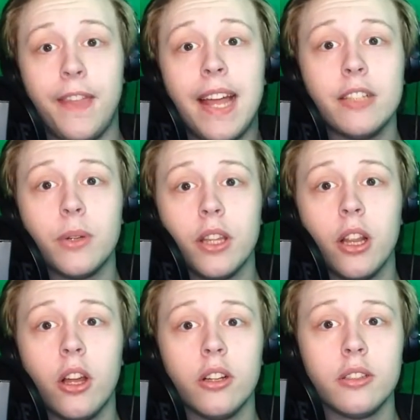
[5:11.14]
There's when
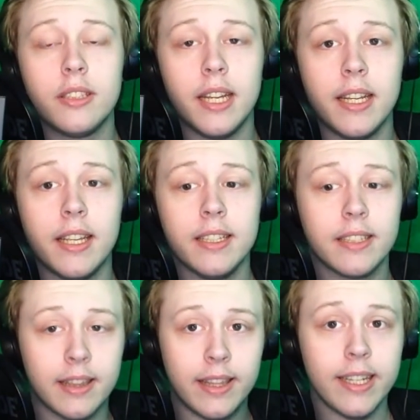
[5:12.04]
the long take
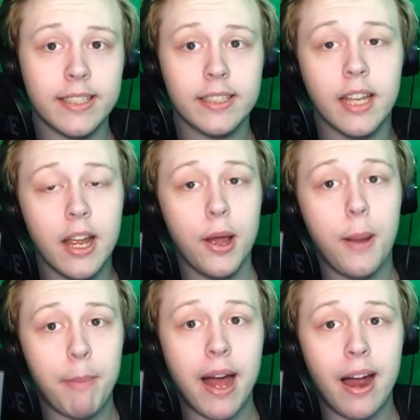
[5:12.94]
is this
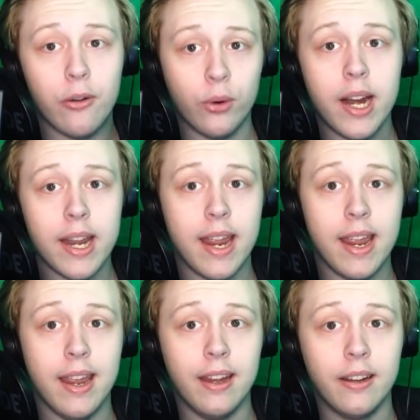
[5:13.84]
part right
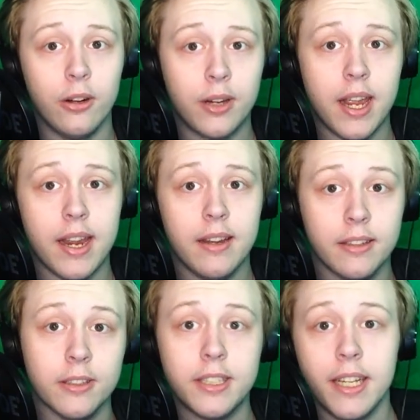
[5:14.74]
here, okay?
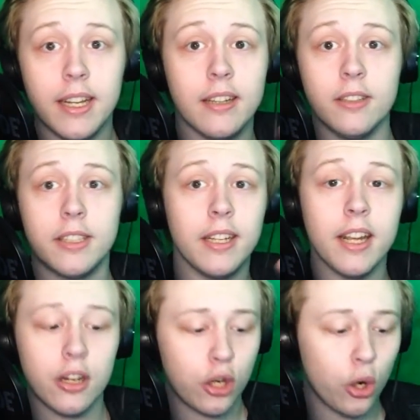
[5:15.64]
You see it? You
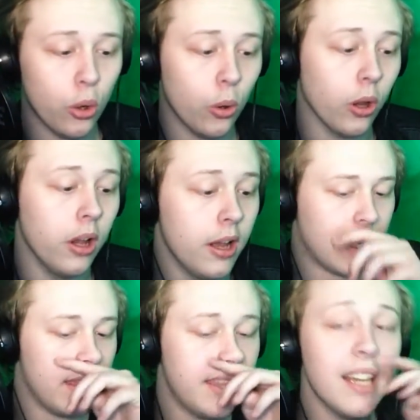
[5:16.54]
see it? Cool.
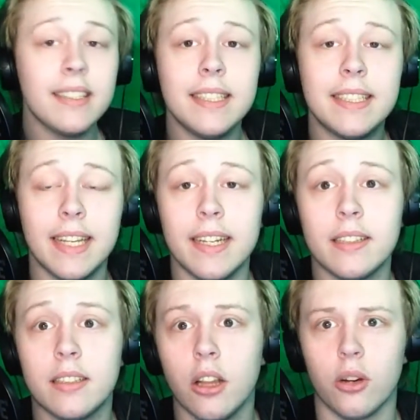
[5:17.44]
At
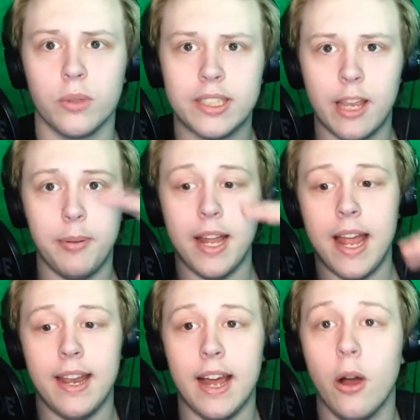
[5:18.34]
36, look, we're skipping
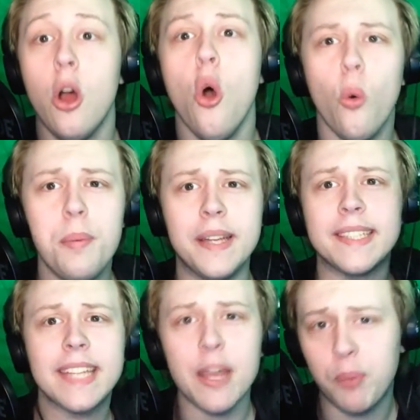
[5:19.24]
ahead now. We be
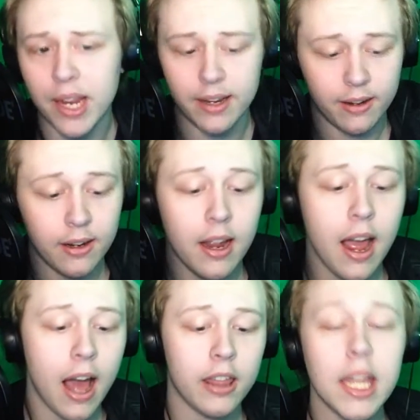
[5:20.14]
skipping.
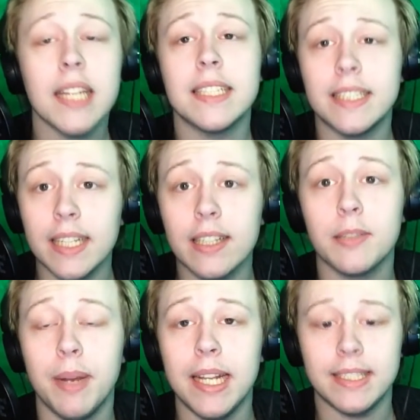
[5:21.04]
At
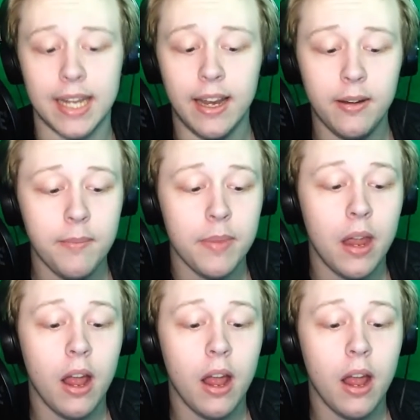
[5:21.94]
36 minutes in,